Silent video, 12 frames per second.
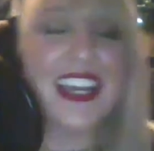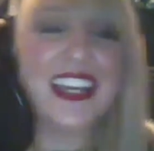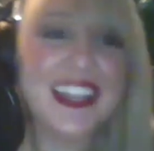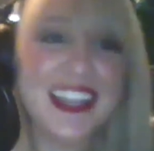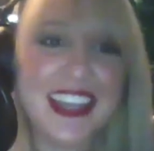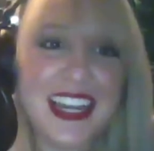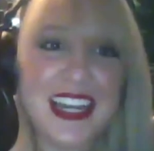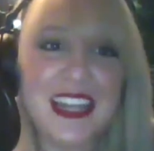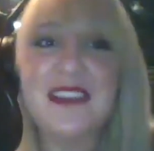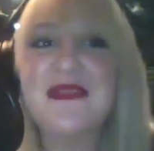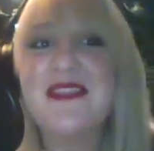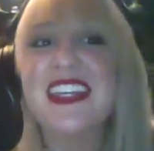Okay.
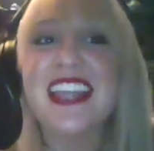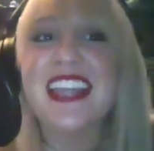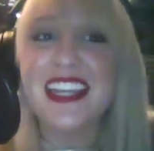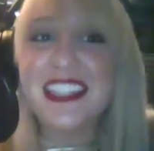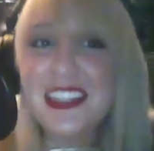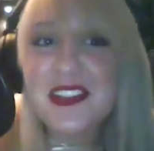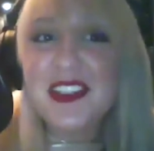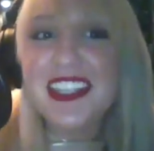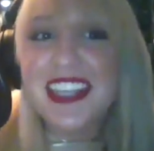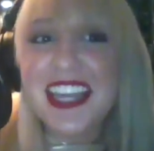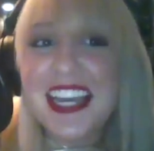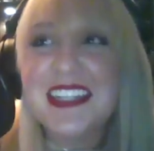Kelley
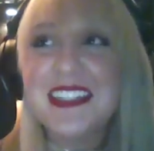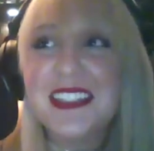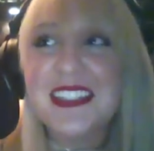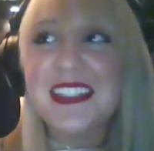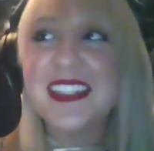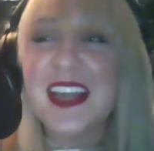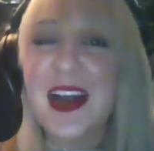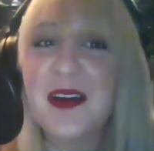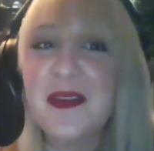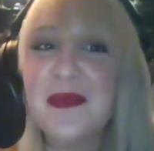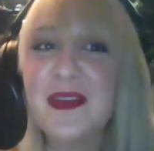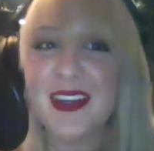usually edits this
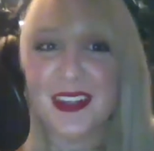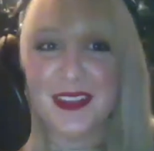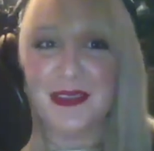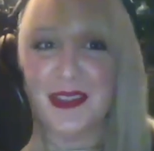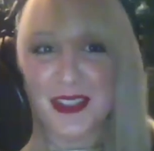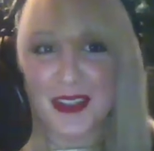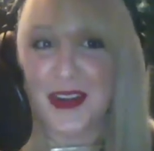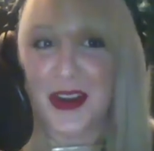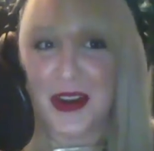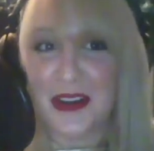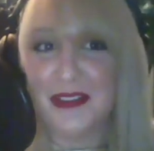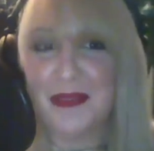out because words are
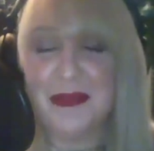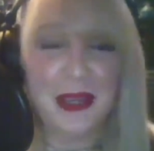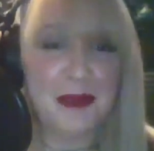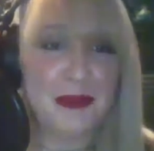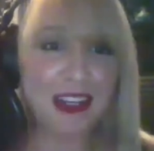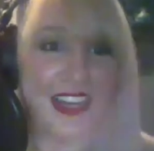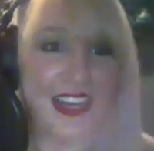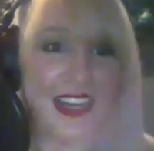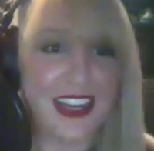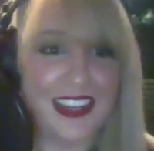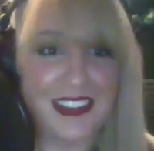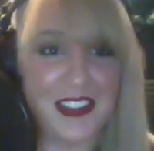hard for me, but now
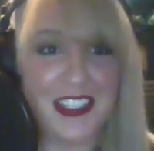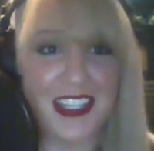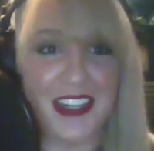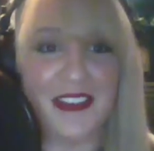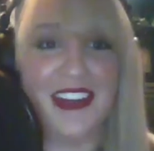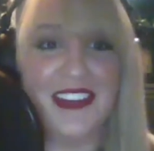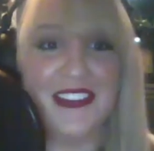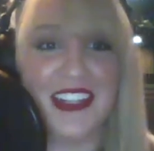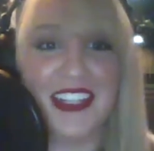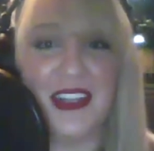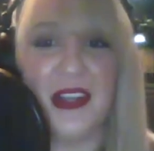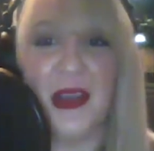you see, raw and real.